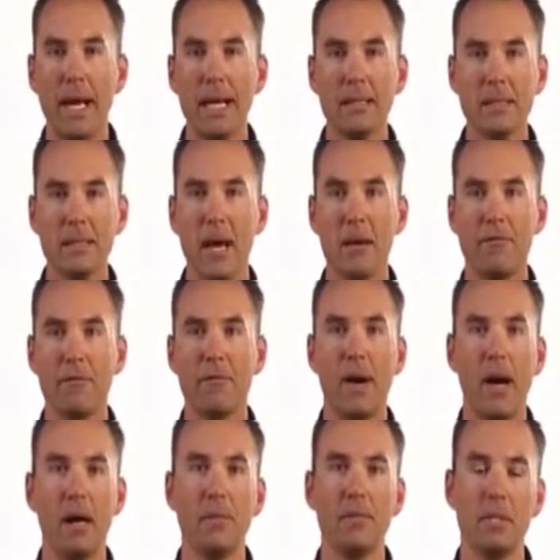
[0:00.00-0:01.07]
that top
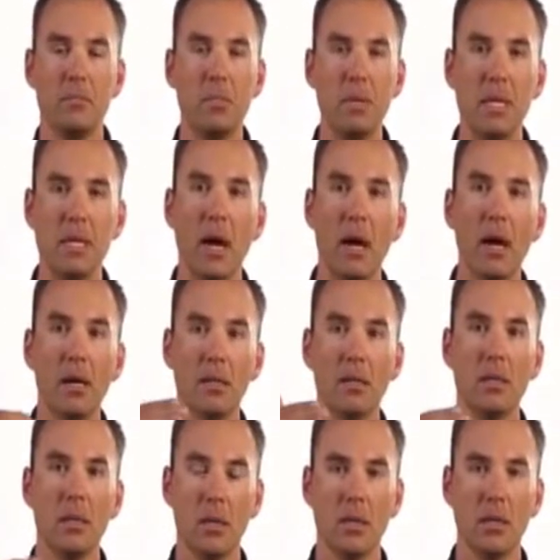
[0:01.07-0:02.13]
5 is
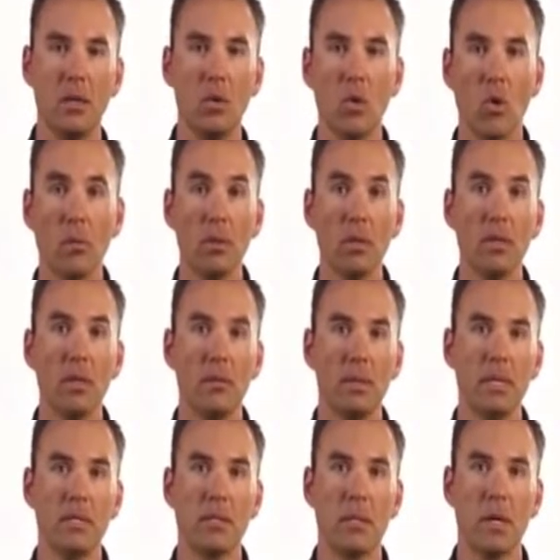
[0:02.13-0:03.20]
beyond the normal
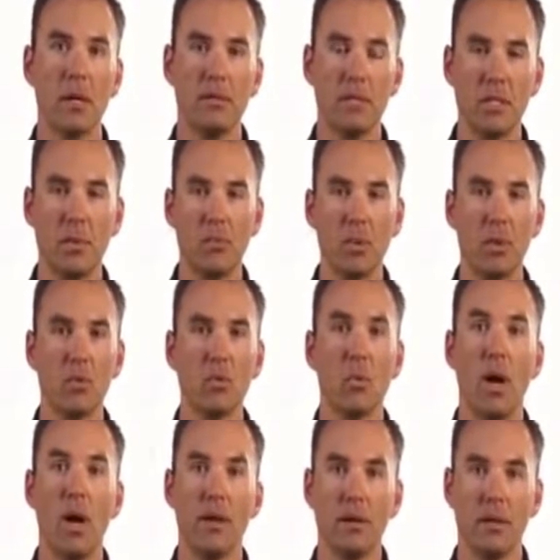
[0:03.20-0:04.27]
limits of a typical
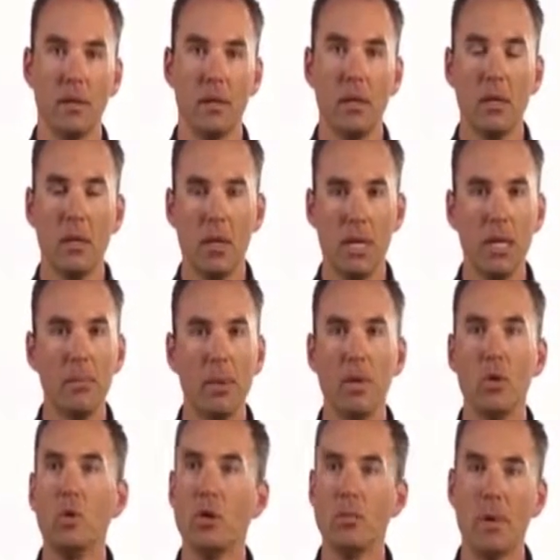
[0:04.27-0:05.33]
rider.
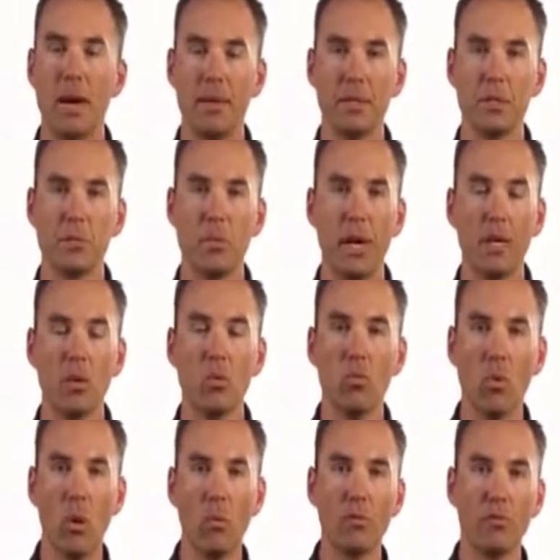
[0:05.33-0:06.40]
Anybody who could buy this bike
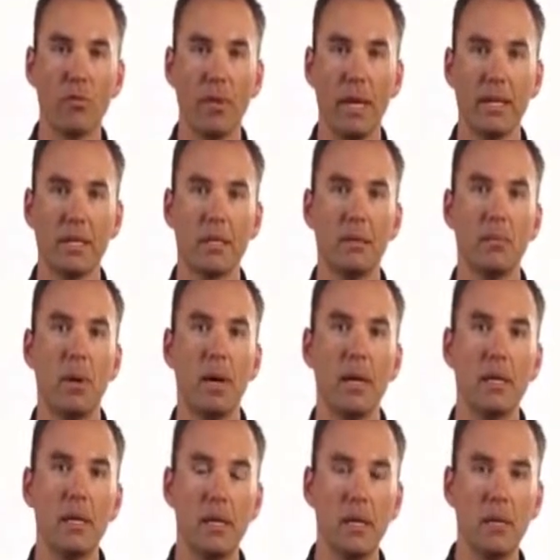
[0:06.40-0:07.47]
won't flex the
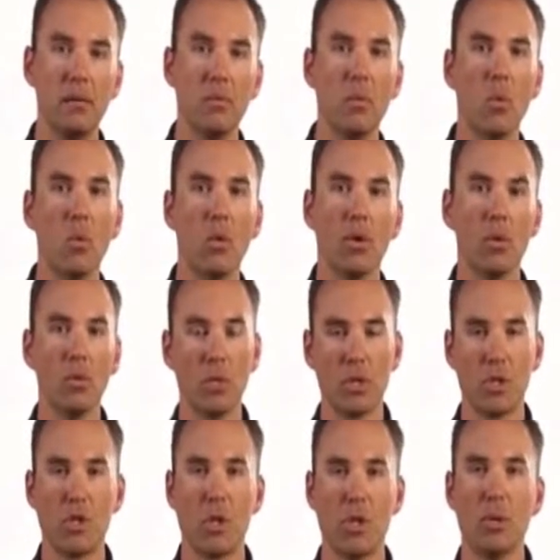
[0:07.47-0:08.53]
bike any more than
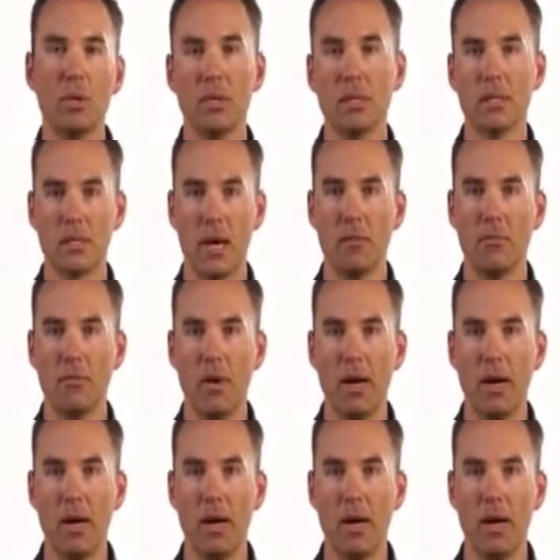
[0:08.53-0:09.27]
what's shown in the top